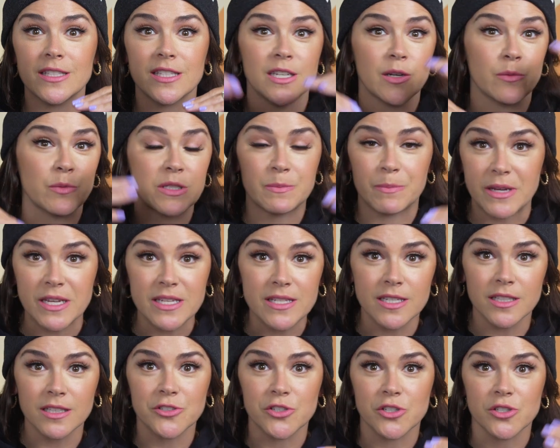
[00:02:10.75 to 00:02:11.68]
and it was
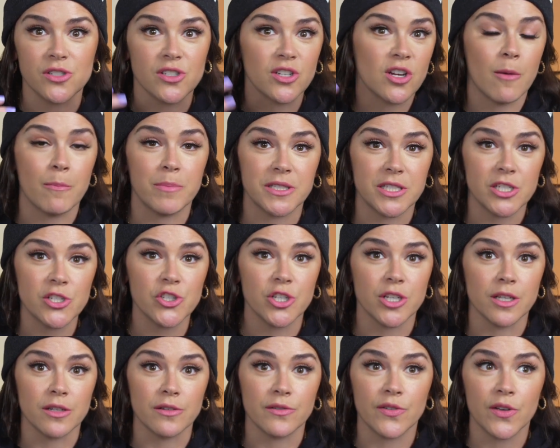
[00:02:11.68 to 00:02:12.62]
basically just a competition
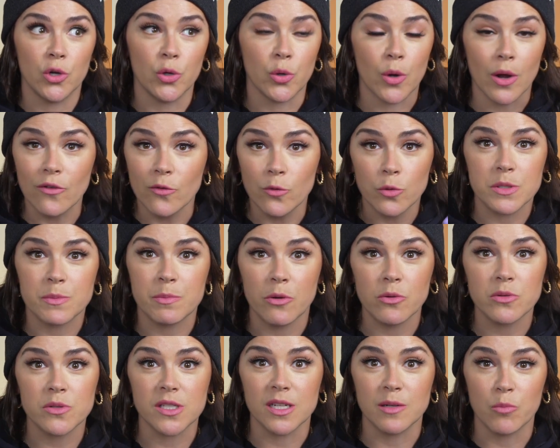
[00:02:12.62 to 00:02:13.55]
of whoever was
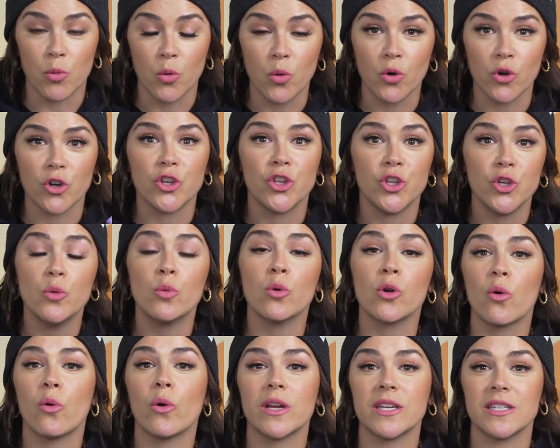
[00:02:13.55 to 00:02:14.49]
posting more, you were
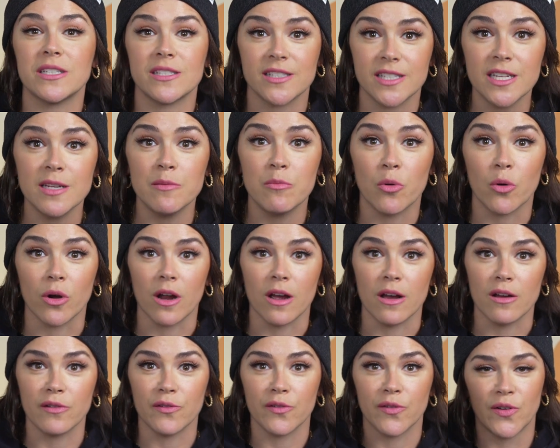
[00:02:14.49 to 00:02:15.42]
going to see more
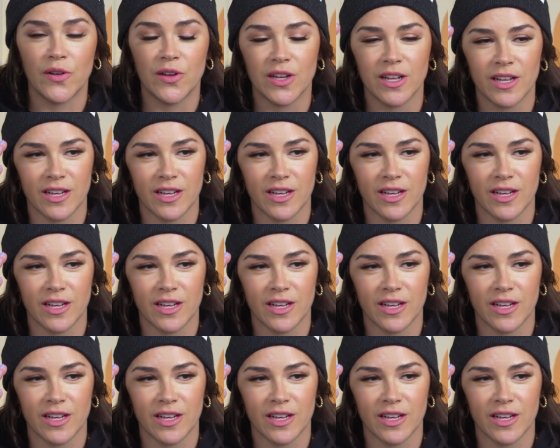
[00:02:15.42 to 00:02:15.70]
of.